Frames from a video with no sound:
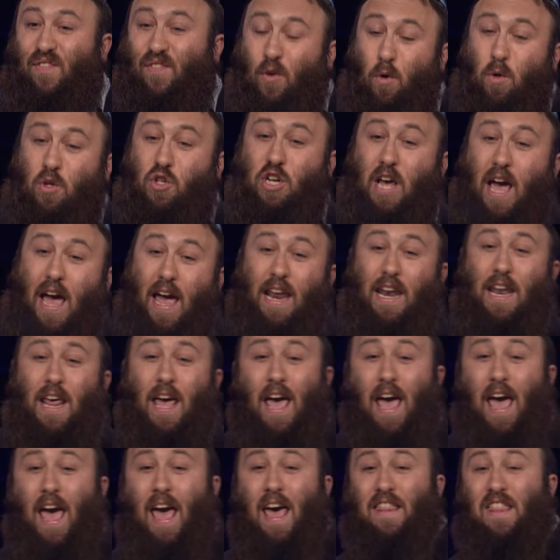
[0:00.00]
food chain.
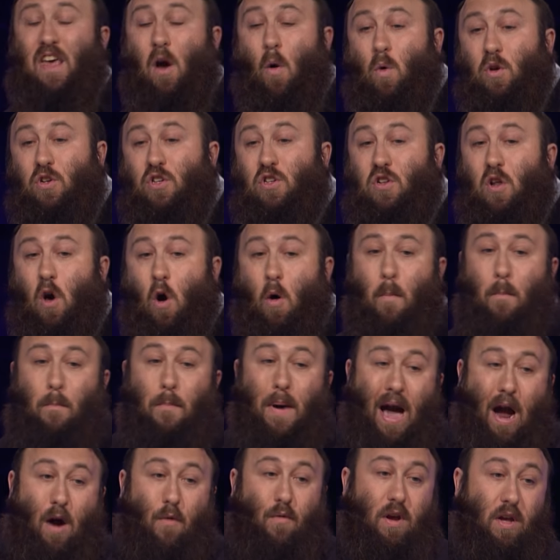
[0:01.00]
There was no
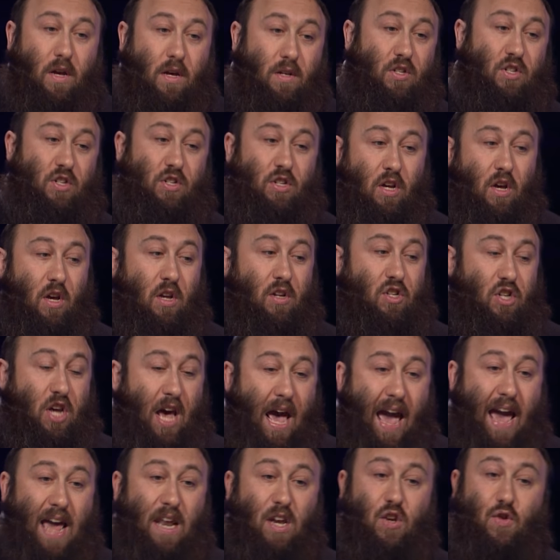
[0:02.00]
barriers
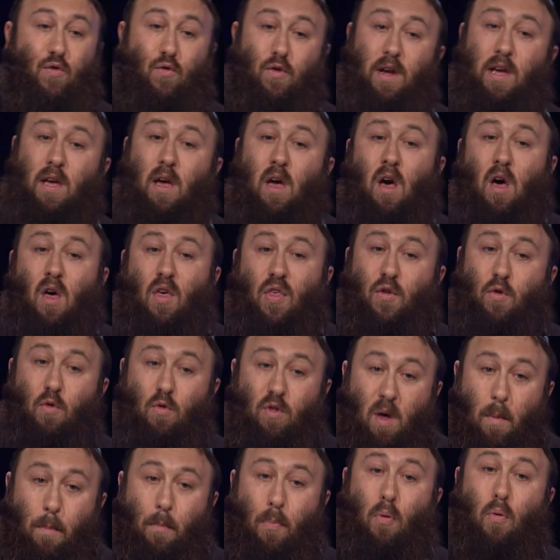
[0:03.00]
to entry. Through
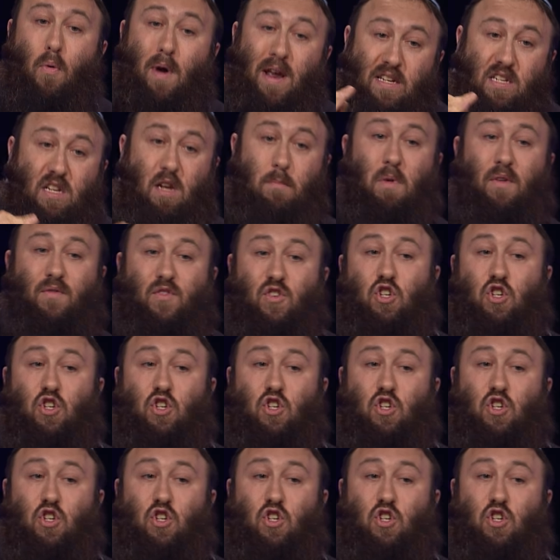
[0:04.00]
the prism of